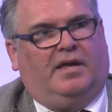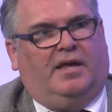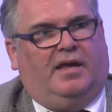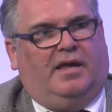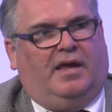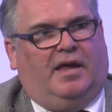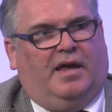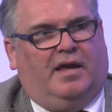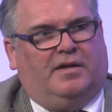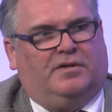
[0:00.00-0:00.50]

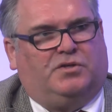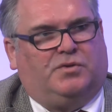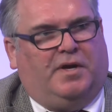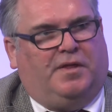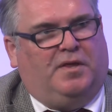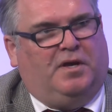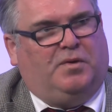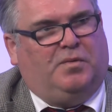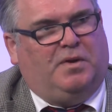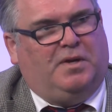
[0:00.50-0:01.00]
And so I
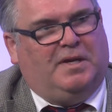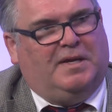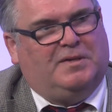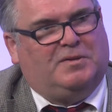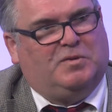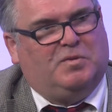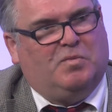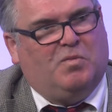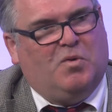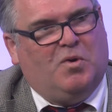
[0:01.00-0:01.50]
think we need
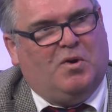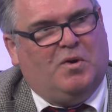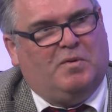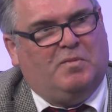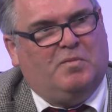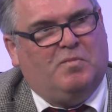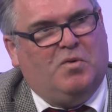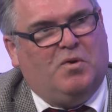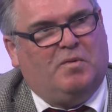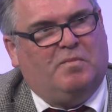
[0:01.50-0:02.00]
some more
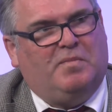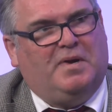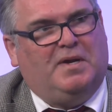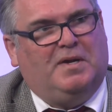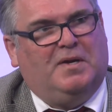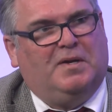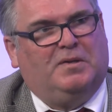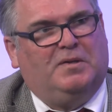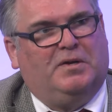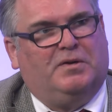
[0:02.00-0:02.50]

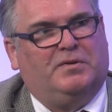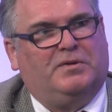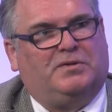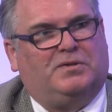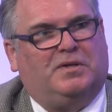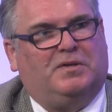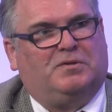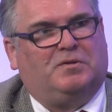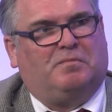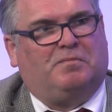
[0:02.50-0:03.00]
media
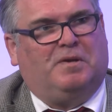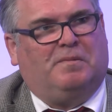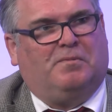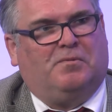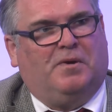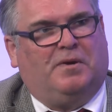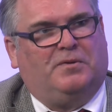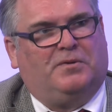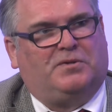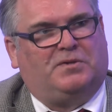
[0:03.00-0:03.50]
literacy so
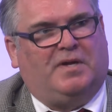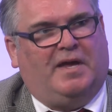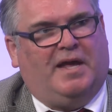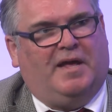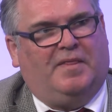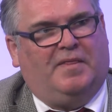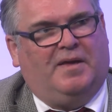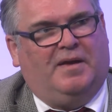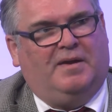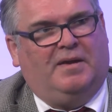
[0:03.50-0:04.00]
people
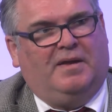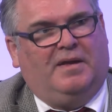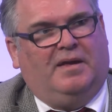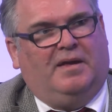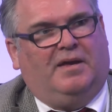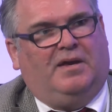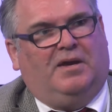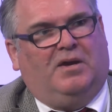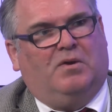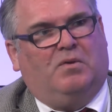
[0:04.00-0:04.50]
understand that
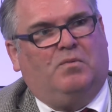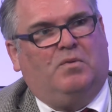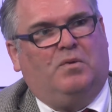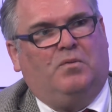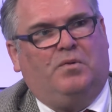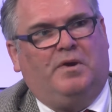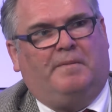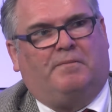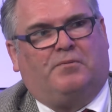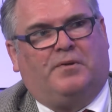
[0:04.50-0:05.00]
when
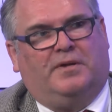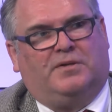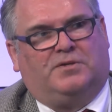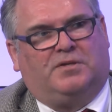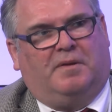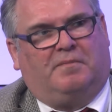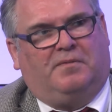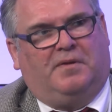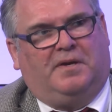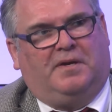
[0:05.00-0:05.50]
we print
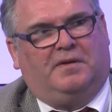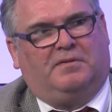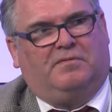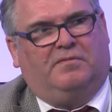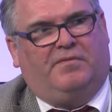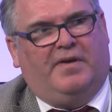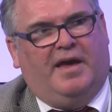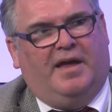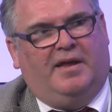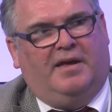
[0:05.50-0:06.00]
something, it's
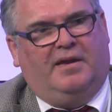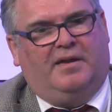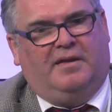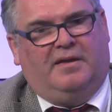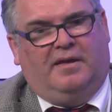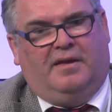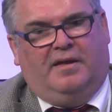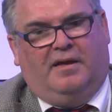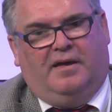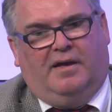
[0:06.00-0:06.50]
vetted.
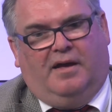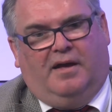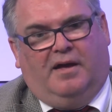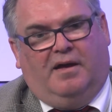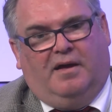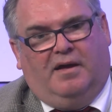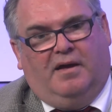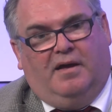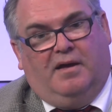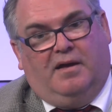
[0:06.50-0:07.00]

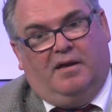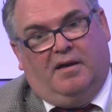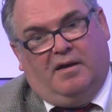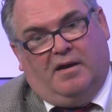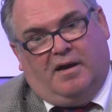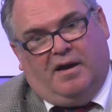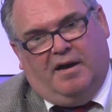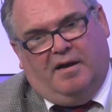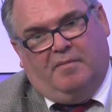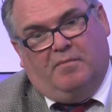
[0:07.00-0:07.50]

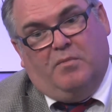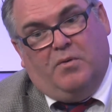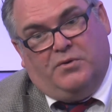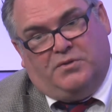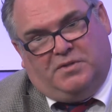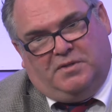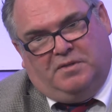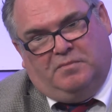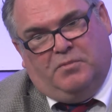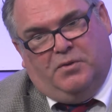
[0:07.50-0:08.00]

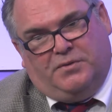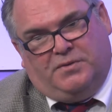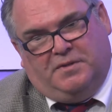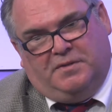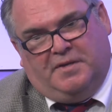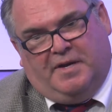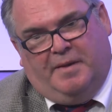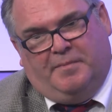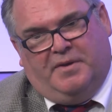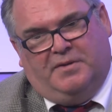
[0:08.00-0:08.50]
Most of the
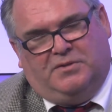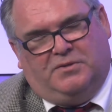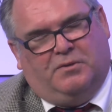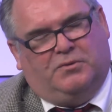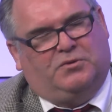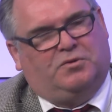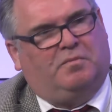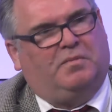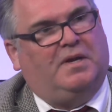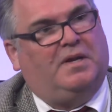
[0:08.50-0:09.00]
time on
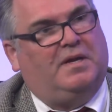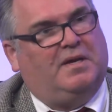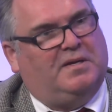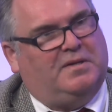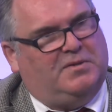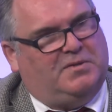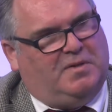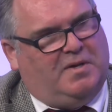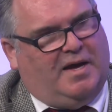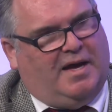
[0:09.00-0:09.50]
social media, it
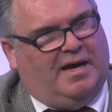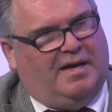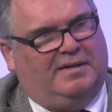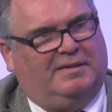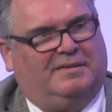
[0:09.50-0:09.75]
is not.